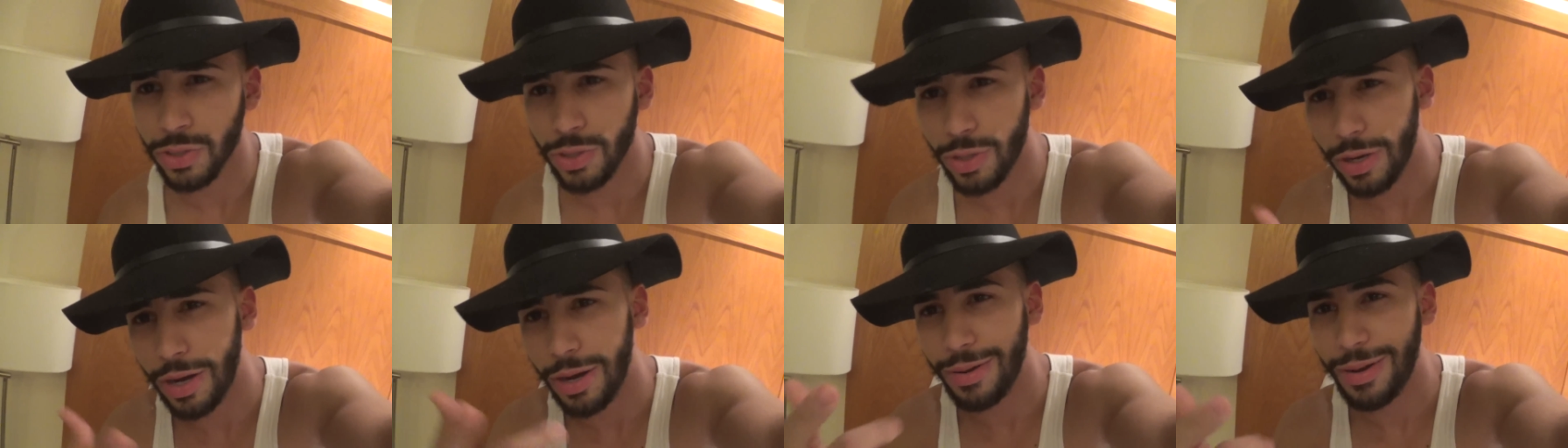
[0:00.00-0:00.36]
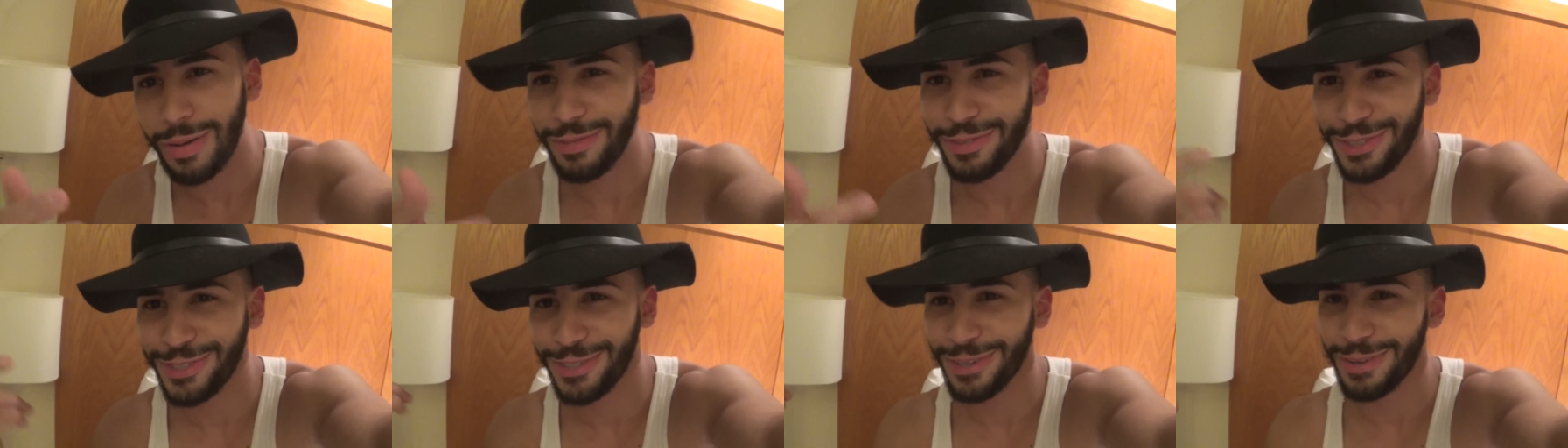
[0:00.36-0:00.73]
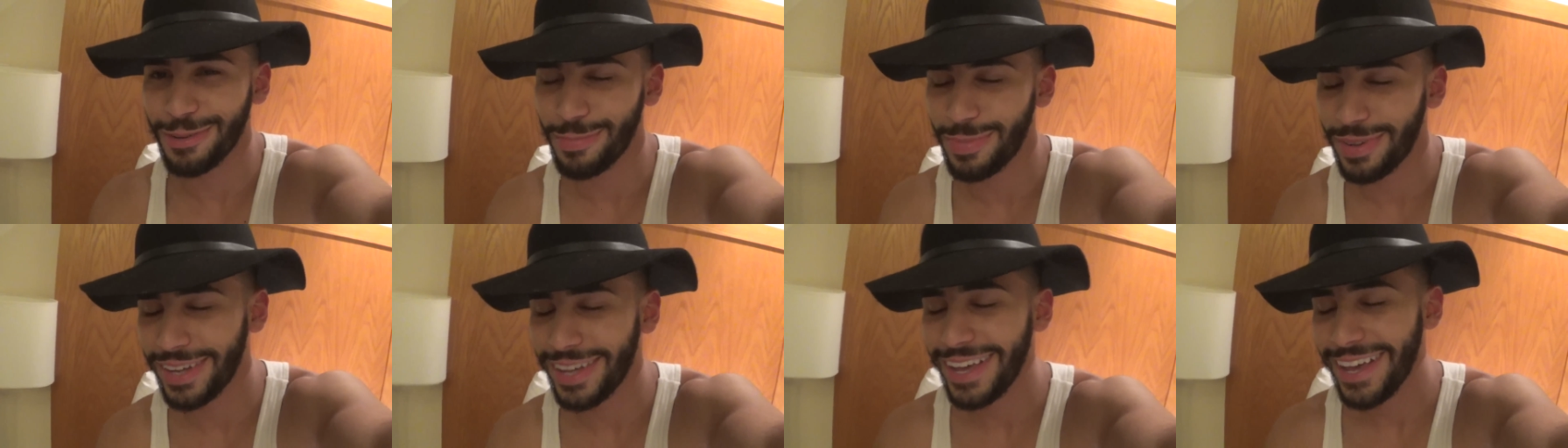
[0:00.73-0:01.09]
You know, I'm just
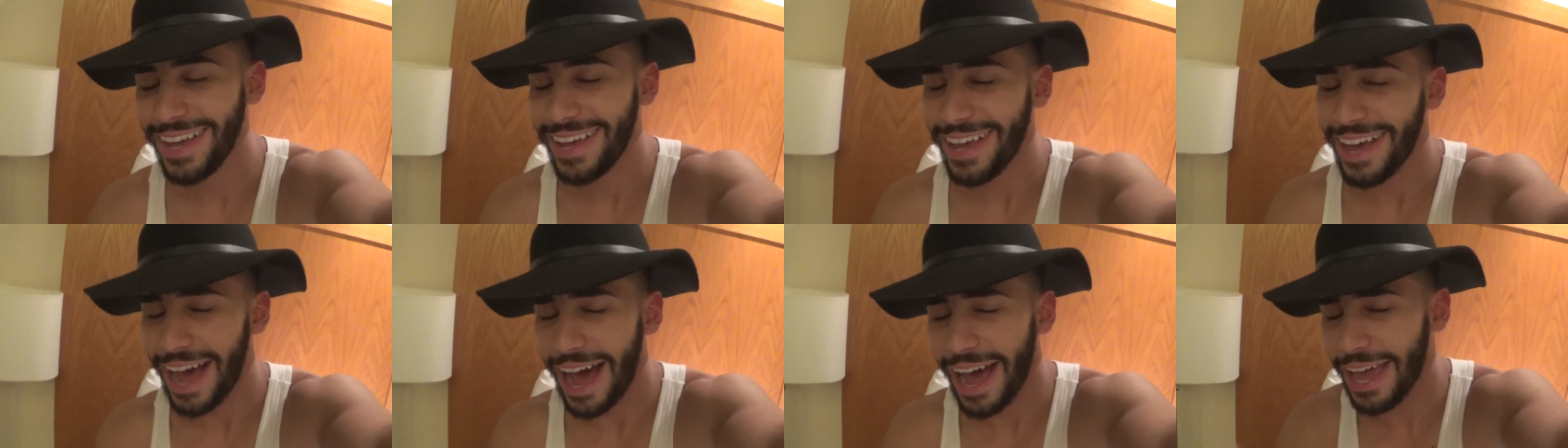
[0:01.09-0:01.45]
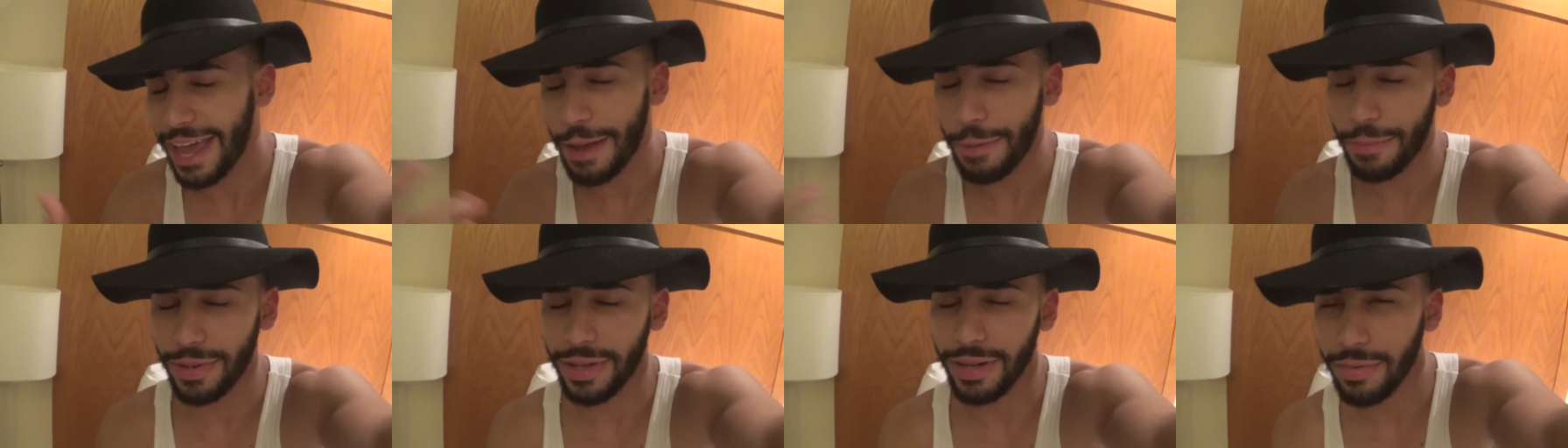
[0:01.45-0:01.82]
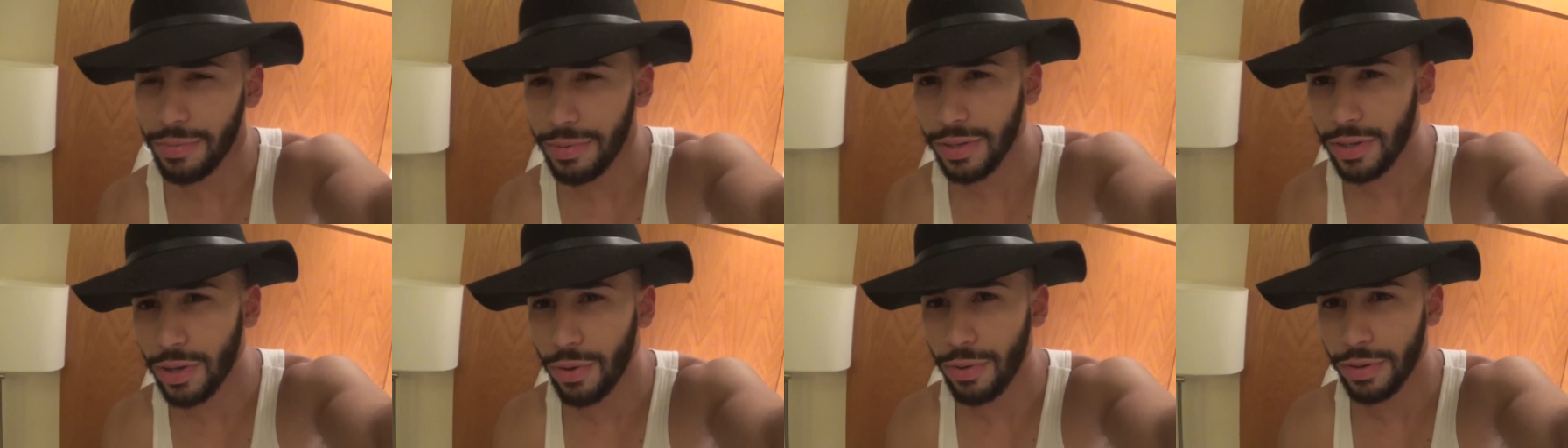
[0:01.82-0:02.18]
joking. But I am gonna
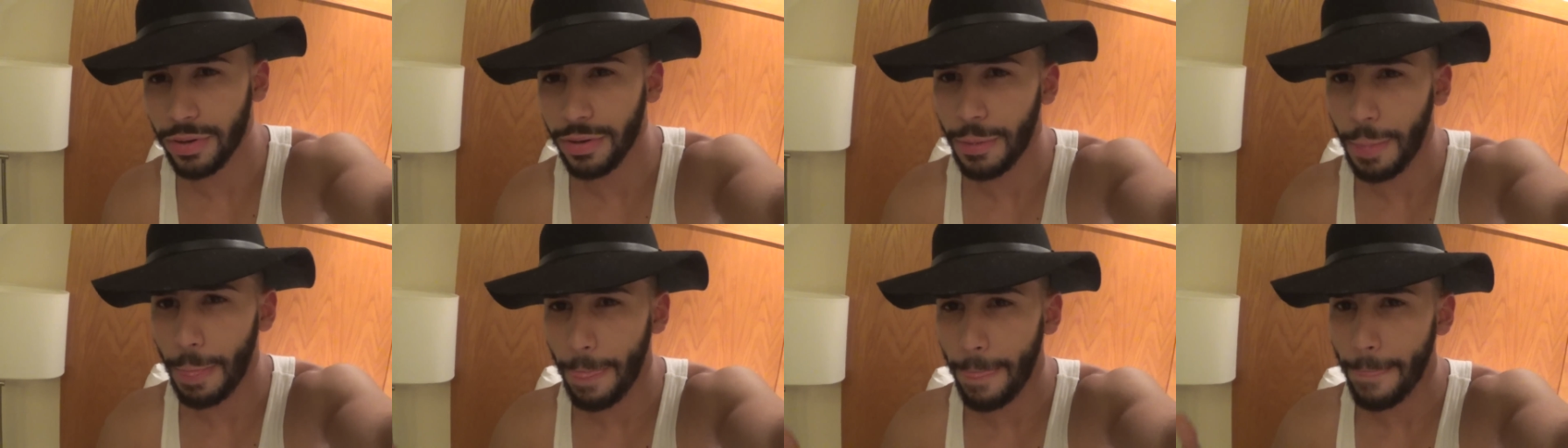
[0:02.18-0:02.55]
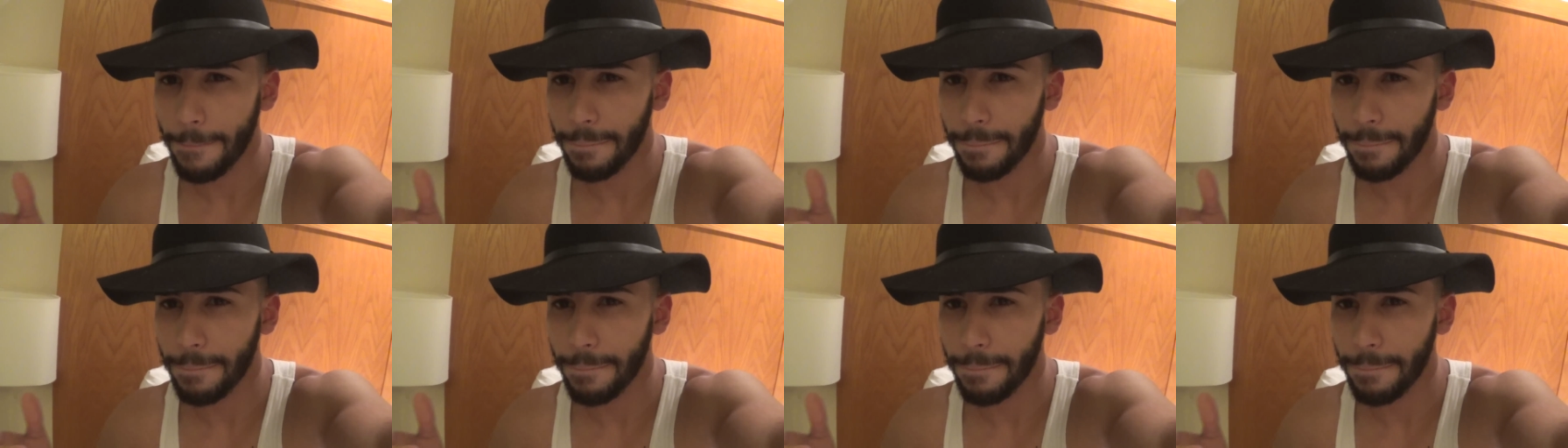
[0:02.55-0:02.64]
be going